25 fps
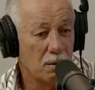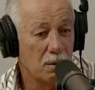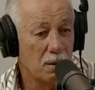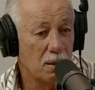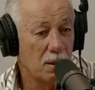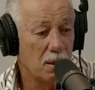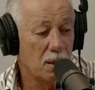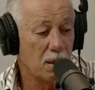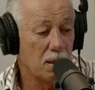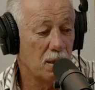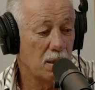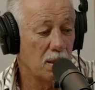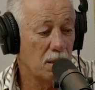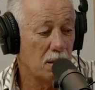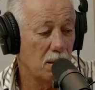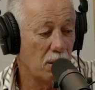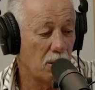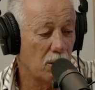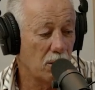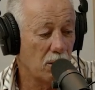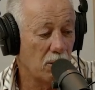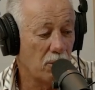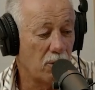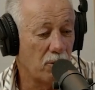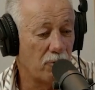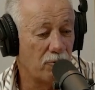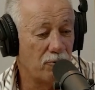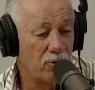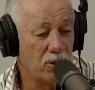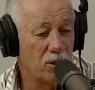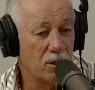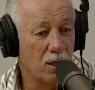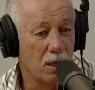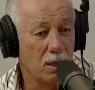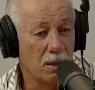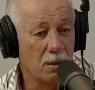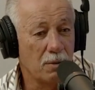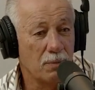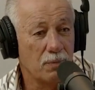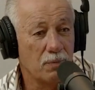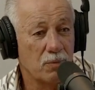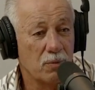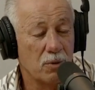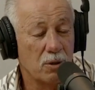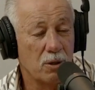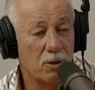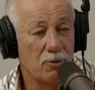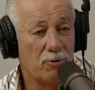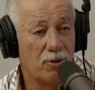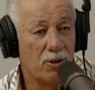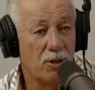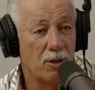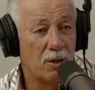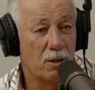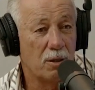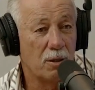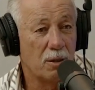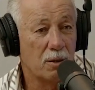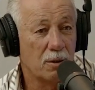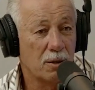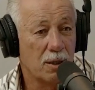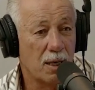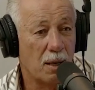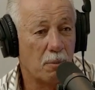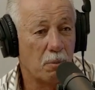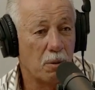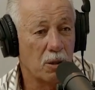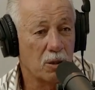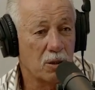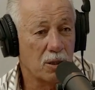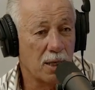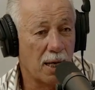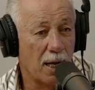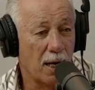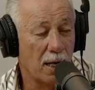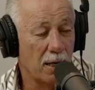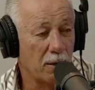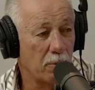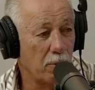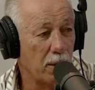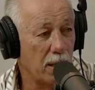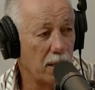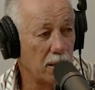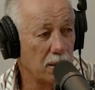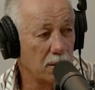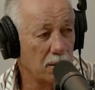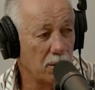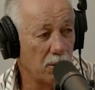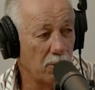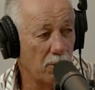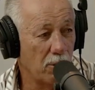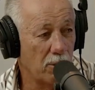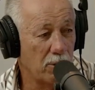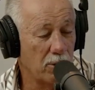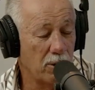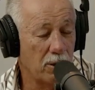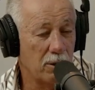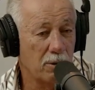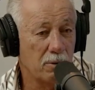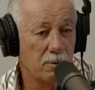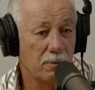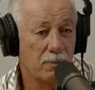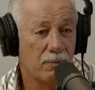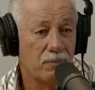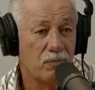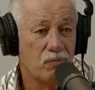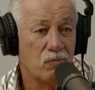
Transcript: I got a visit of a couple of scallywags that I knew.